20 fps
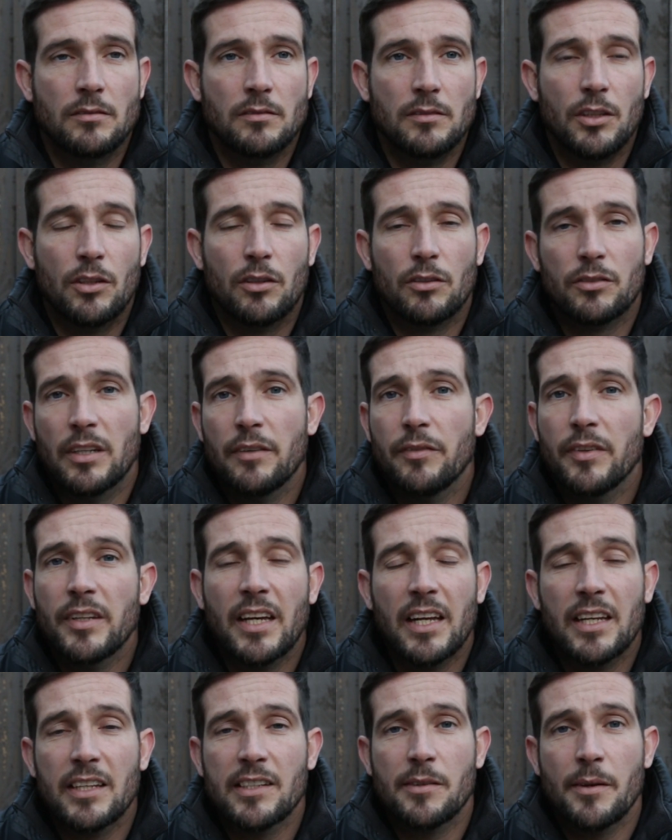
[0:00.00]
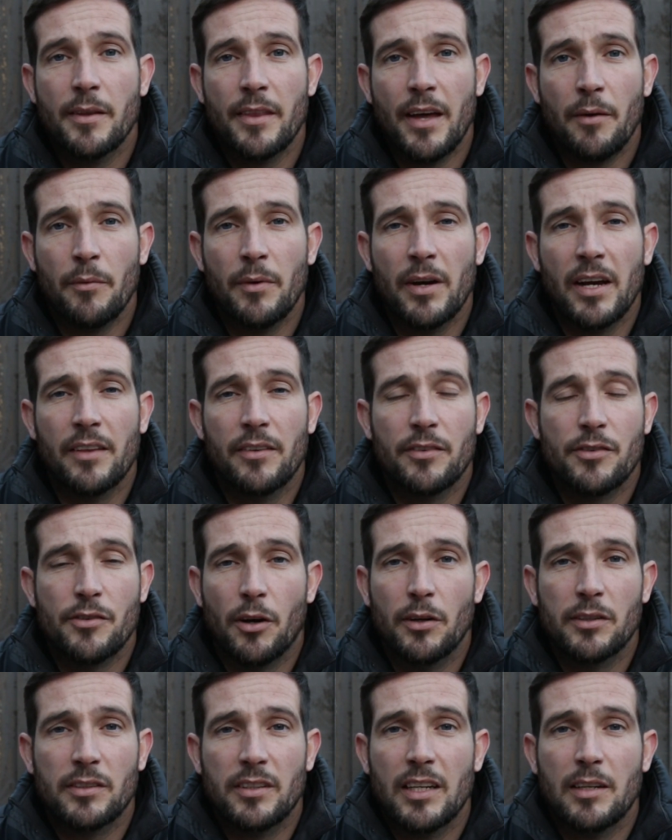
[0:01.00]
you know, see if you can get into it that way. There's
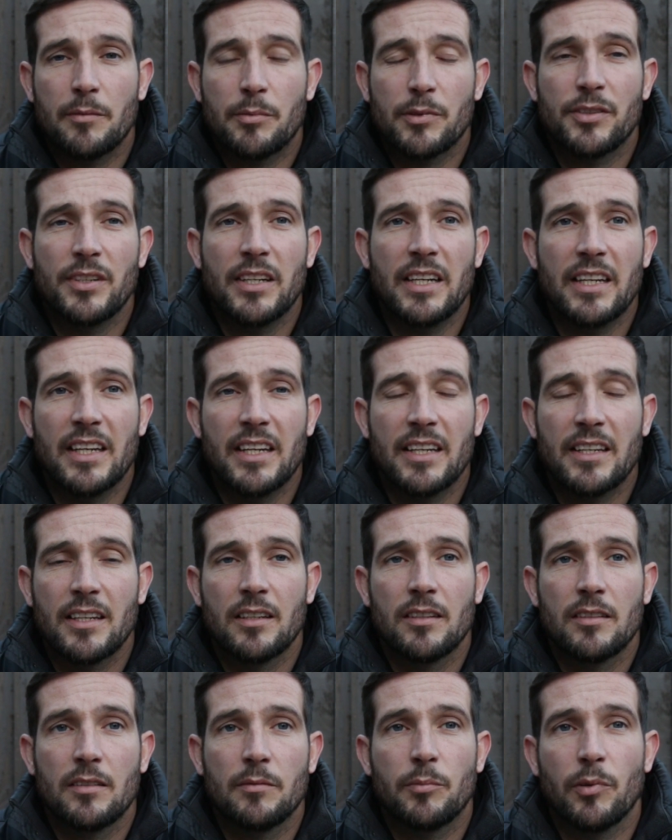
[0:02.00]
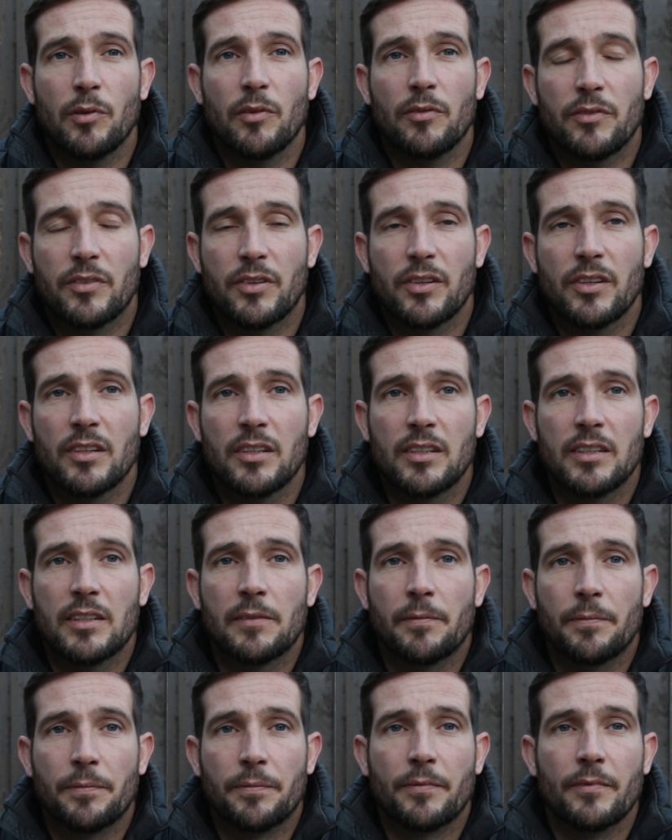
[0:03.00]
always labourers needed, but
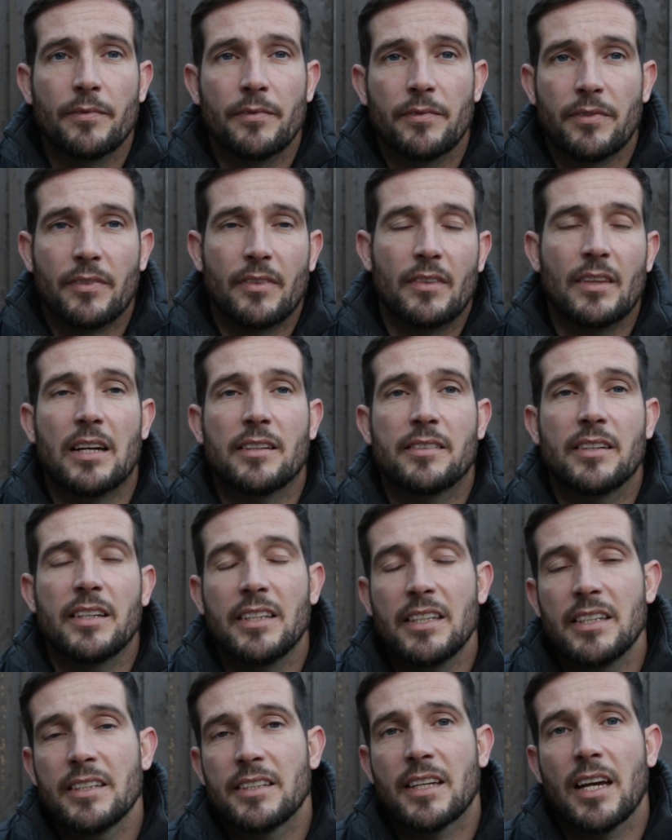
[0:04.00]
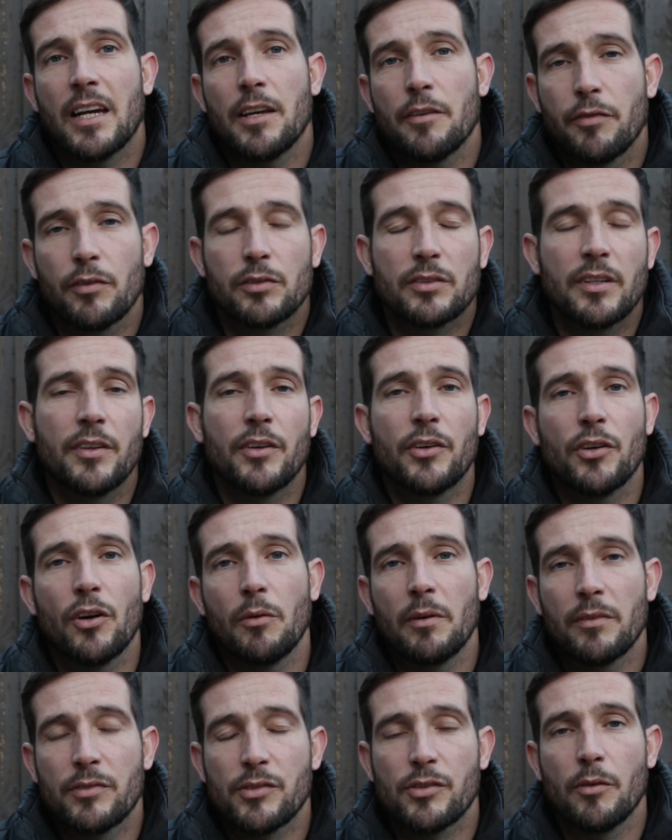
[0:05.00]
that's it. You need to get your foot in the
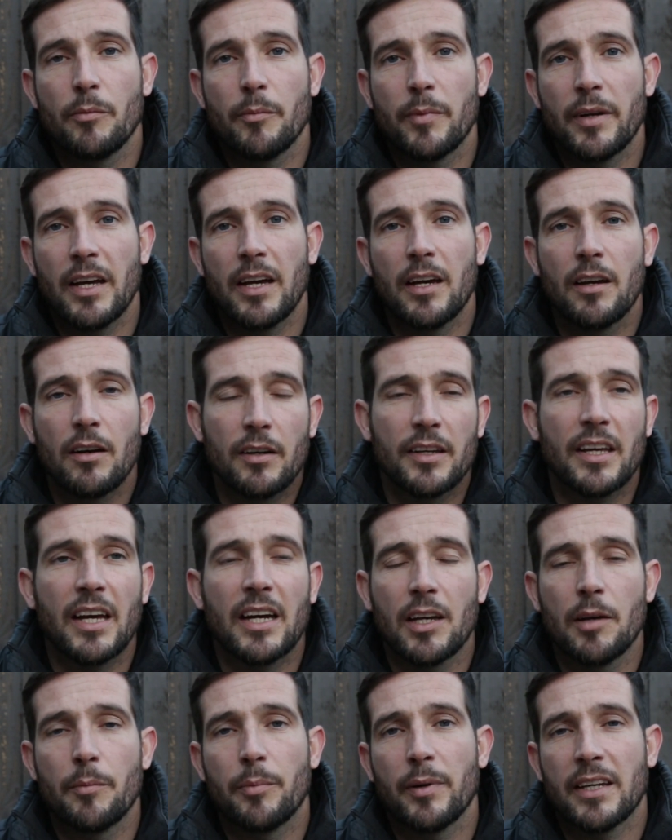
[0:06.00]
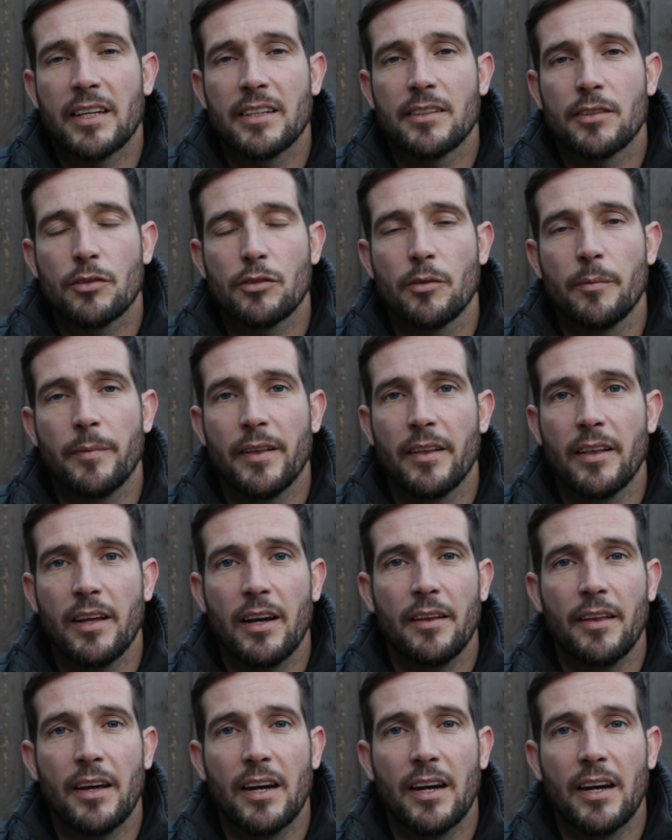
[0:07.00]
door with somebody, a gang of brickies or something like